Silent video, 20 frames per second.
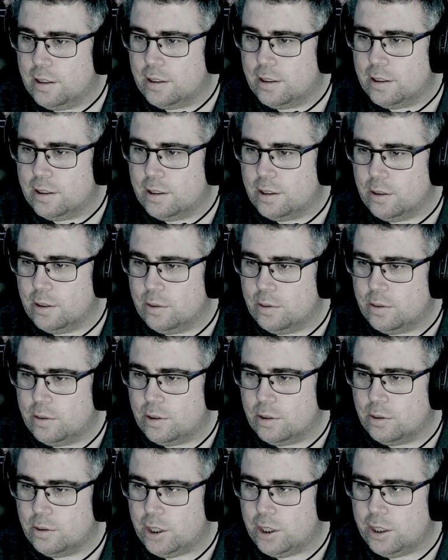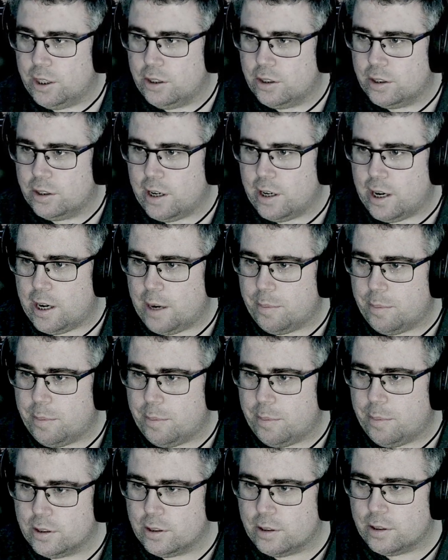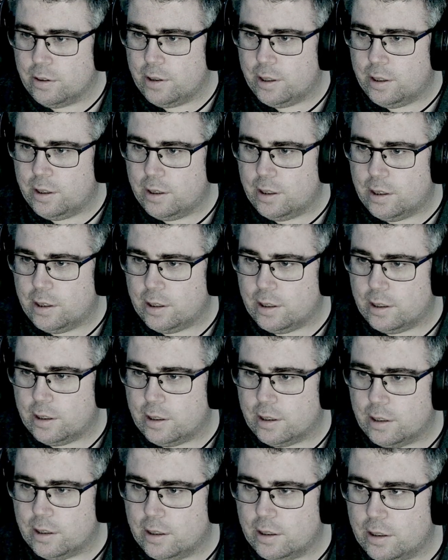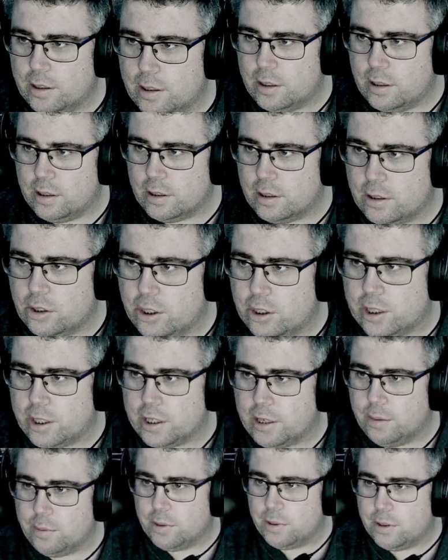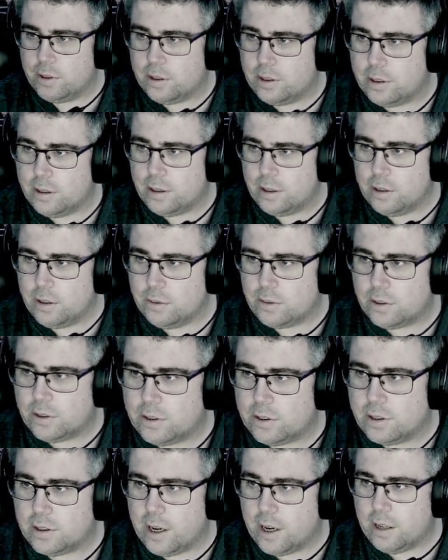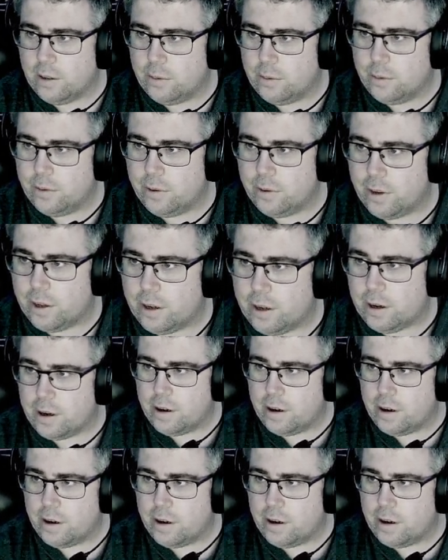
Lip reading: So changes are happening. Let's go ahead and check in with the old Scalaroonie here.